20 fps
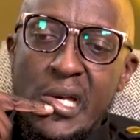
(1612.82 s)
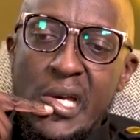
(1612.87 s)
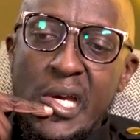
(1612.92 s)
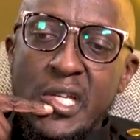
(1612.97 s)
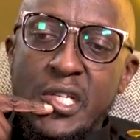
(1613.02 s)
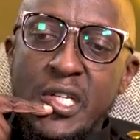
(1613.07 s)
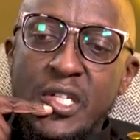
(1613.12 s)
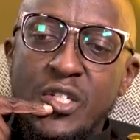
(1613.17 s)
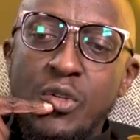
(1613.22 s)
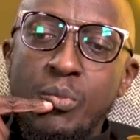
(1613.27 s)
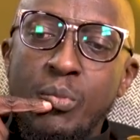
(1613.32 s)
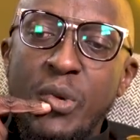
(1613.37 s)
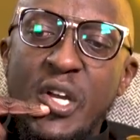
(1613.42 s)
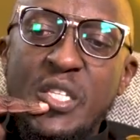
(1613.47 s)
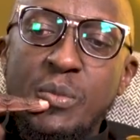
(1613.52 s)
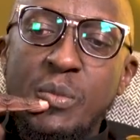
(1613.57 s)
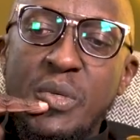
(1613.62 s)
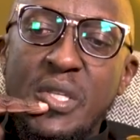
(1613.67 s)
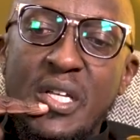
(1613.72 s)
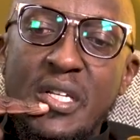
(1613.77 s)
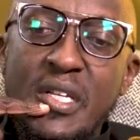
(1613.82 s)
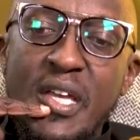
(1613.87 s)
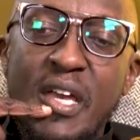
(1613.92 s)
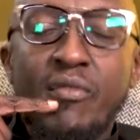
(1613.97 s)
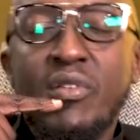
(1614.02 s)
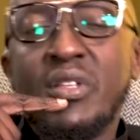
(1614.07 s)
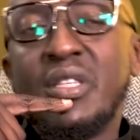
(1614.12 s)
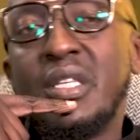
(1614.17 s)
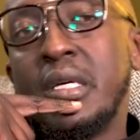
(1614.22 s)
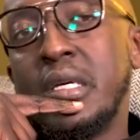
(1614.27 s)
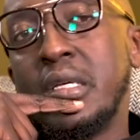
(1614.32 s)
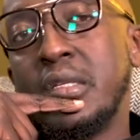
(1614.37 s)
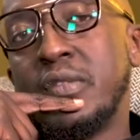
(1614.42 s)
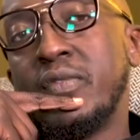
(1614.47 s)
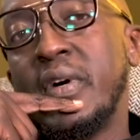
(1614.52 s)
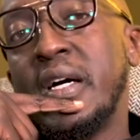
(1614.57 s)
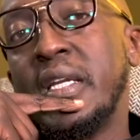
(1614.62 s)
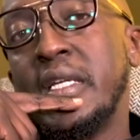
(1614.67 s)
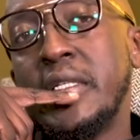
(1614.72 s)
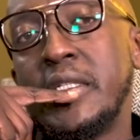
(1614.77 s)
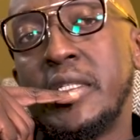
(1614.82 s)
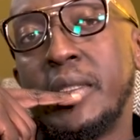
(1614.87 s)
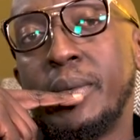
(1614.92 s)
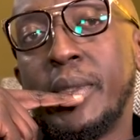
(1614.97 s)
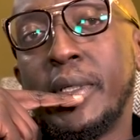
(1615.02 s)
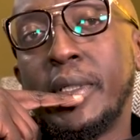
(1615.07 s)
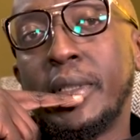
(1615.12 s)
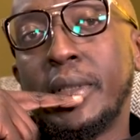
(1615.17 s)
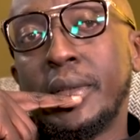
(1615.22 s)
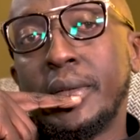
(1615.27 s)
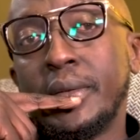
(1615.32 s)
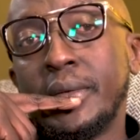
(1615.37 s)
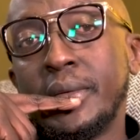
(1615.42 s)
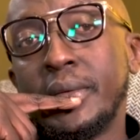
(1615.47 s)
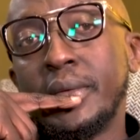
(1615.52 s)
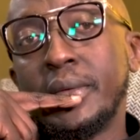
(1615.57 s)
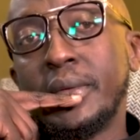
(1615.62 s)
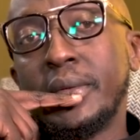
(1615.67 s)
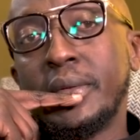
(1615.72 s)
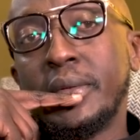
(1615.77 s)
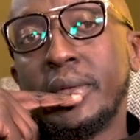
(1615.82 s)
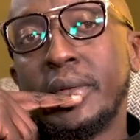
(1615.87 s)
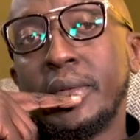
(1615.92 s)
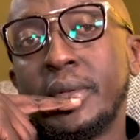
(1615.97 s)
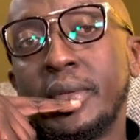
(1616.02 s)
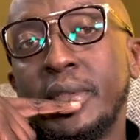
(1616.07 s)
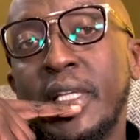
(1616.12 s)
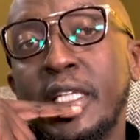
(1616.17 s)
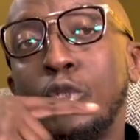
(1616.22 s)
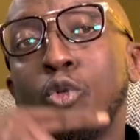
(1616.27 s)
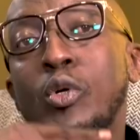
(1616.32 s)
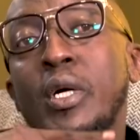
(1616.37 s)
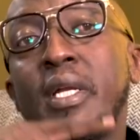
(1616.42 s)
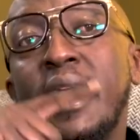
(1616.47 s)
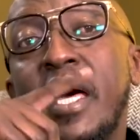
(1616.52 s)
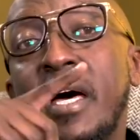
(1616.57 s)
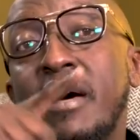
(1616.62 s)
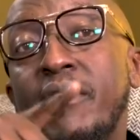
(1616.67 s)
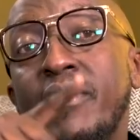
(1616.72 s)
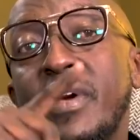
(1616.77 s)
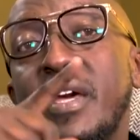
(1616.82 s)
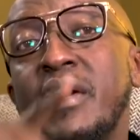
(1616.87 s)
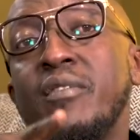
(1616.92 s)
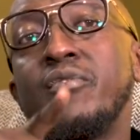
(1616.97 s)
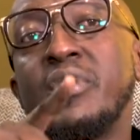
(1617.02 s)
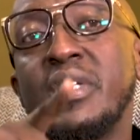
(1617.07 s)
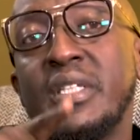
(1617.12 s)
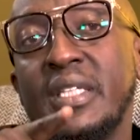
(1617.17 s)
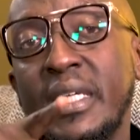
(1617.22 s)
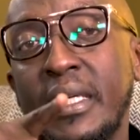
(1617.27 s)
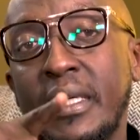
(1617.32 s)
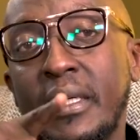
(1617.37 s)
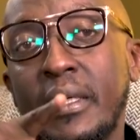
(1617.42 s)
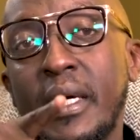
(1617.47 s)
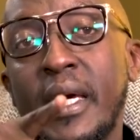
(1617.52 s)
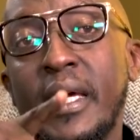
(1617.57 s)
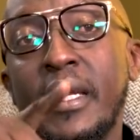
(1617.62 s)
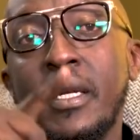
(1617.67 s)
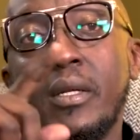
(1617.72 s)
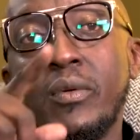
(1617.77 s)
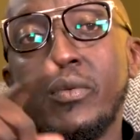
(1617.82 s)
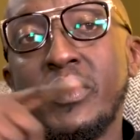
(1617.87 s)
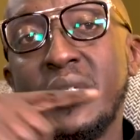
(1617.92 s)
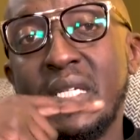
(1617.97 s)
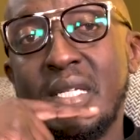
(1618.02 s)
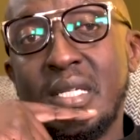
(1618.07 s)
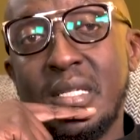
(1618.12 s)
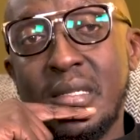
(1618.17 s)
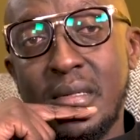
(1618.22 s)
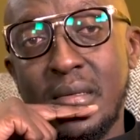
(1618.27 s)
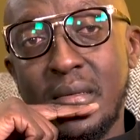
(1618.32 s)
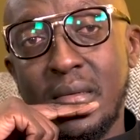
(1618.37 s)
it just reminds me that everything is vanity, man. That you can have everything and lose it.